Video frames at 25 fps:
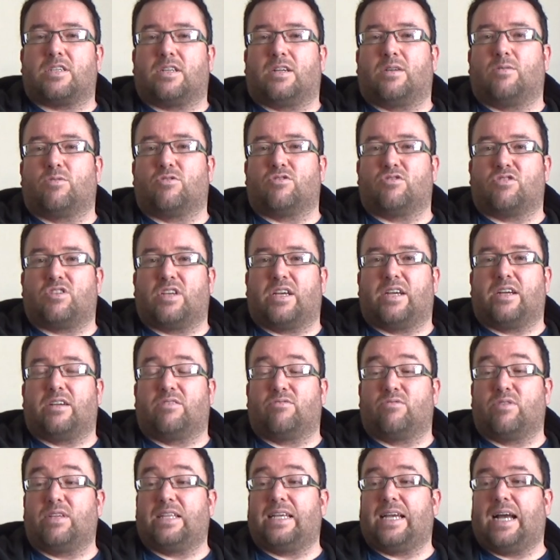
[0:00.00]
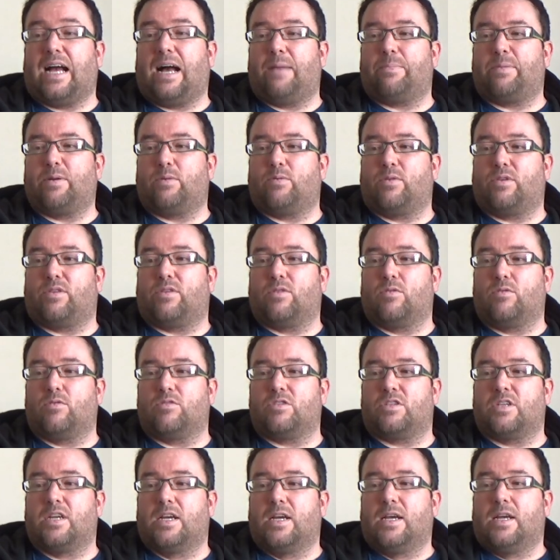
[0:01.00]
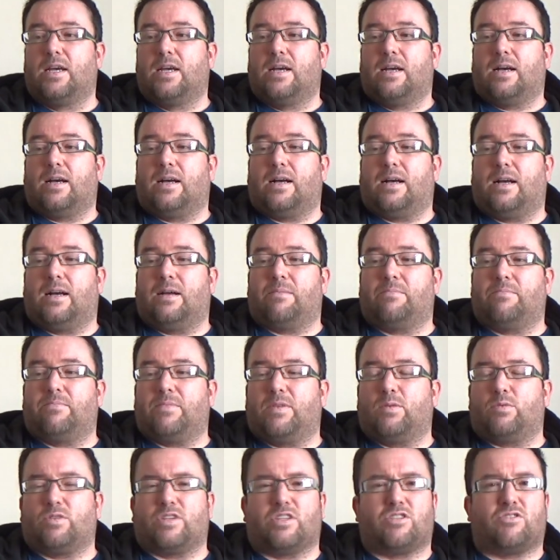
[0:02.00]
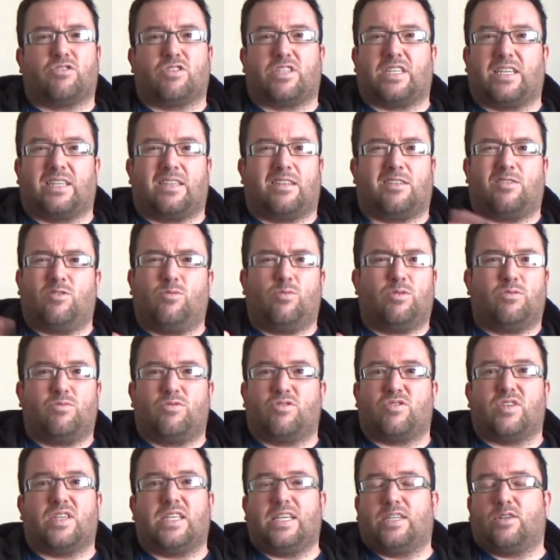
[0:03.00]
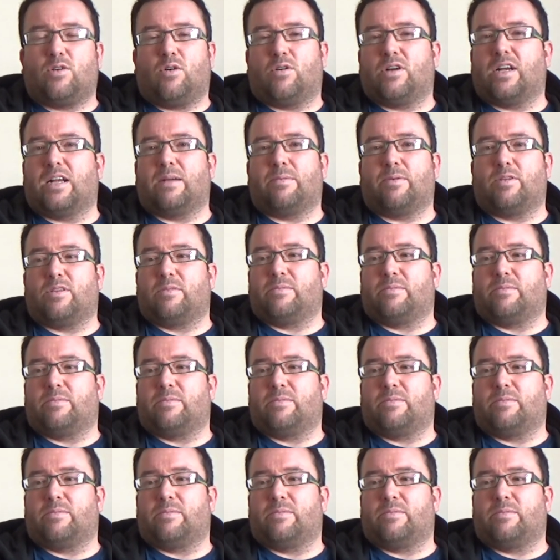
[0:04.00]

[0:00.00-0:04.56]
and I was really happy with those. It was interesting that no one was really talking about